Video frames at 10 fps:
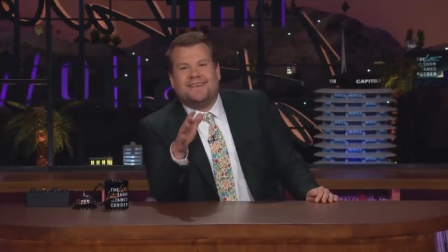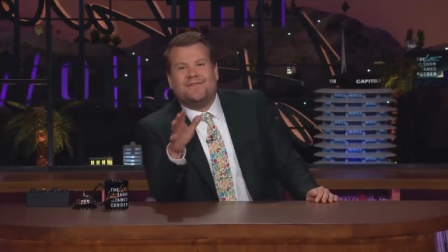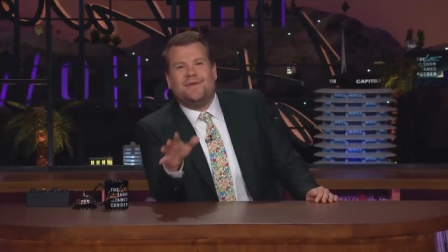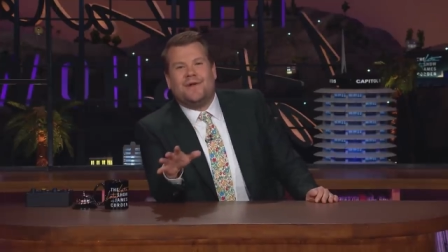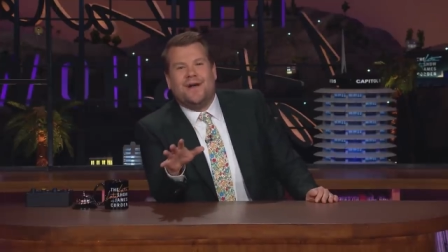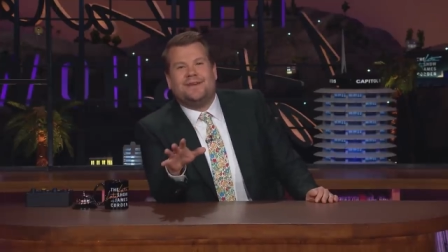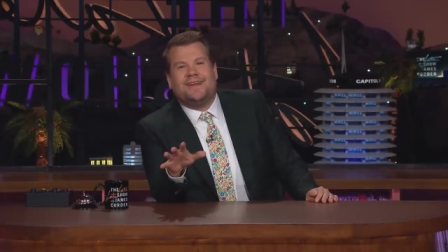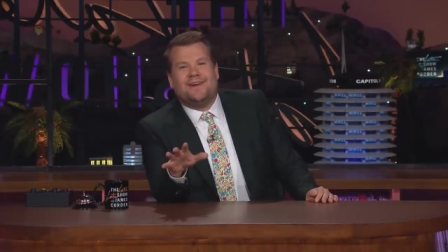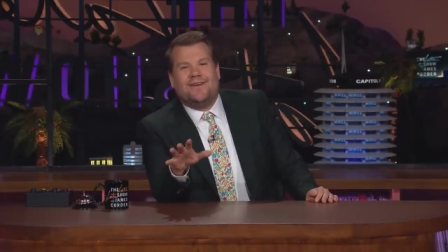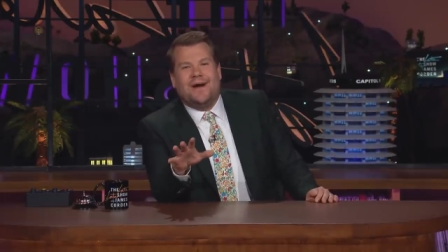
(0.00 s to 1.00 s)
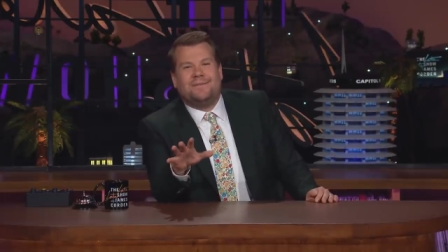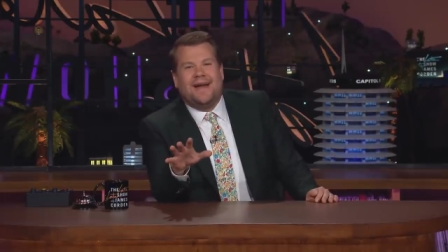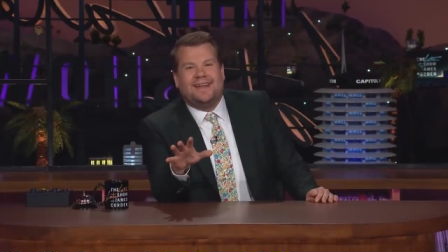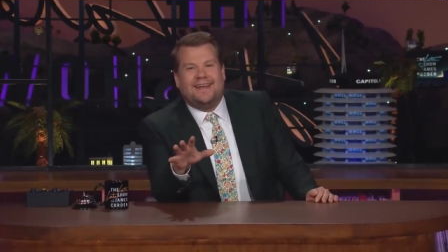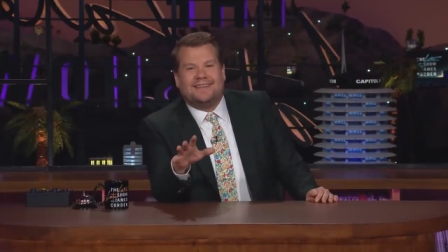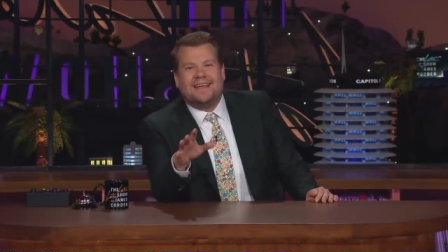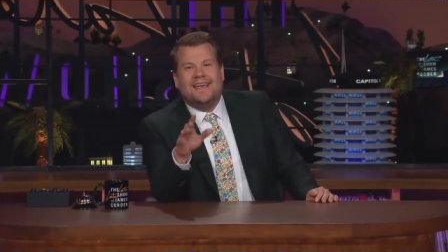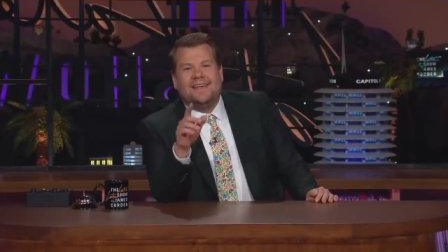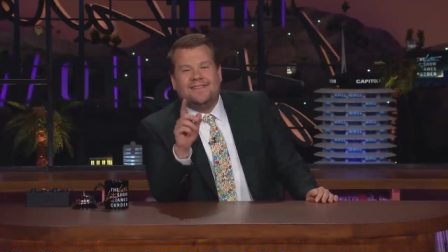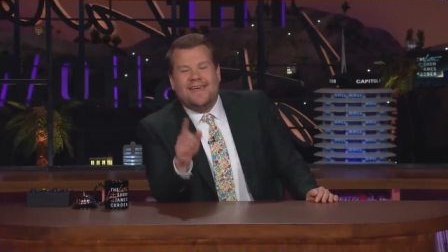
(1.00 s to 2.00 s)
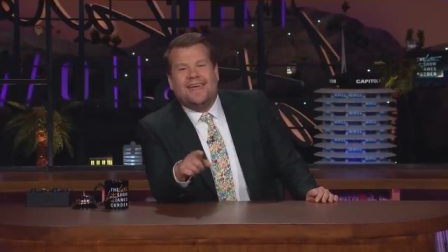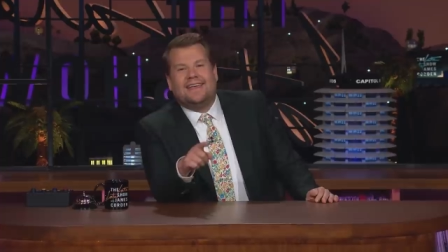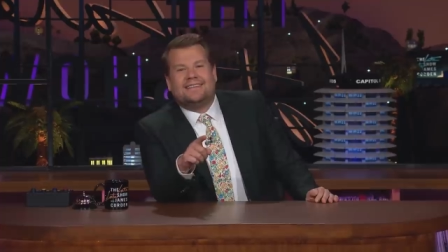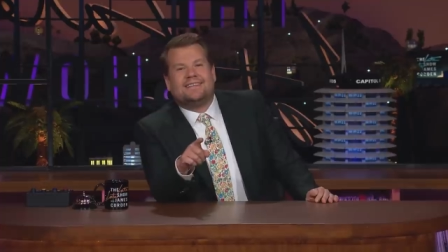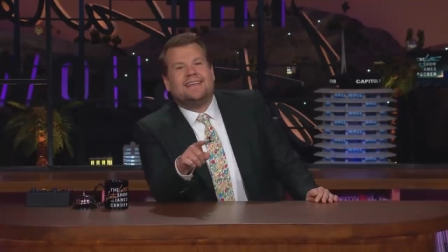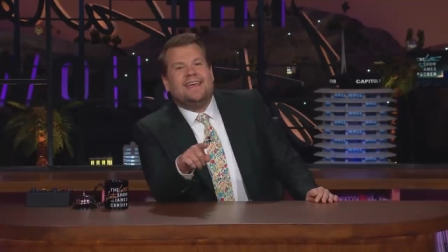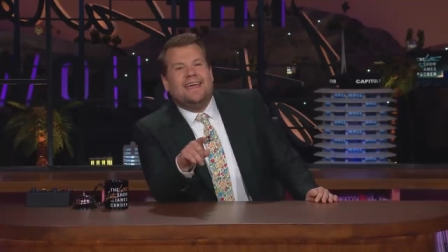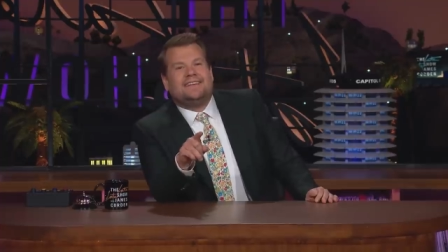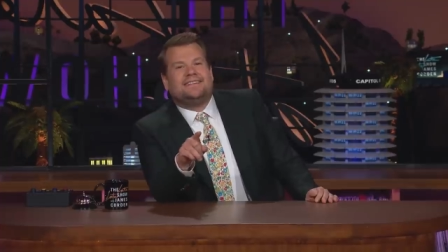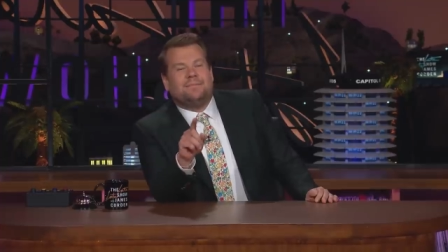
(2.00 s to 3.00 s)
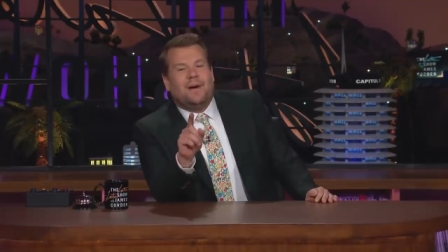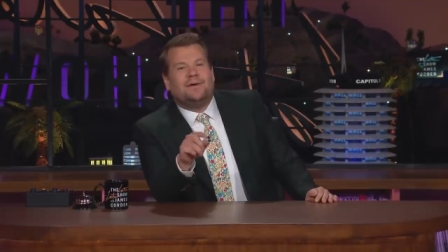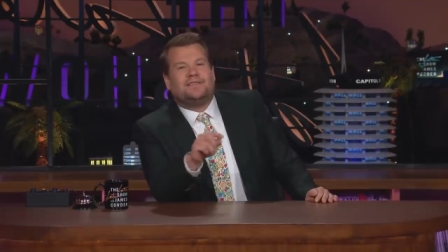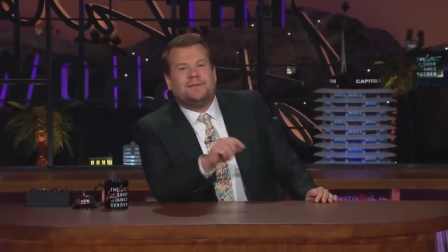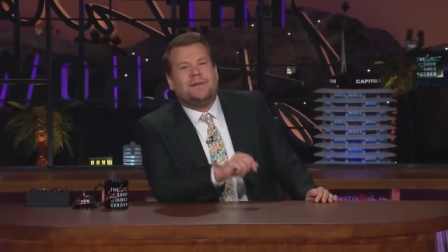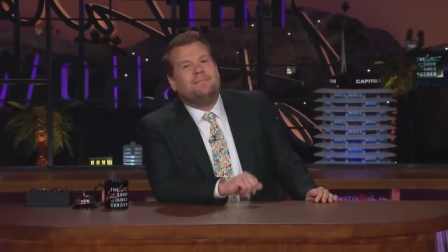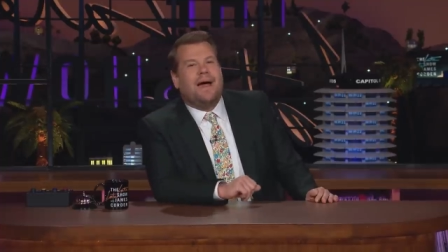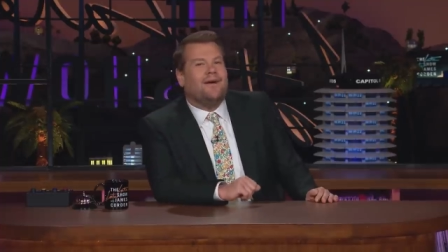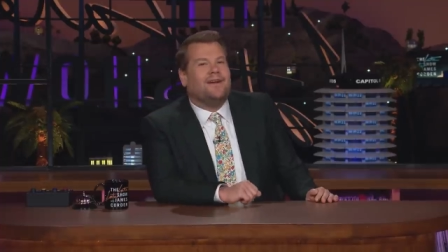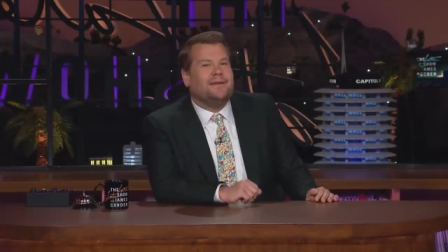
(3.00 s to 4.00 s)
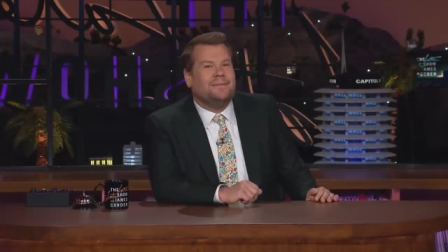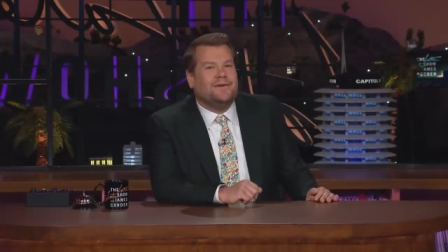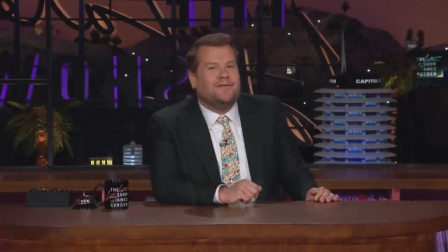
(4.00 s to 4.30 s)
To give you an idea of how bad it is, this is supposed to be Marilyn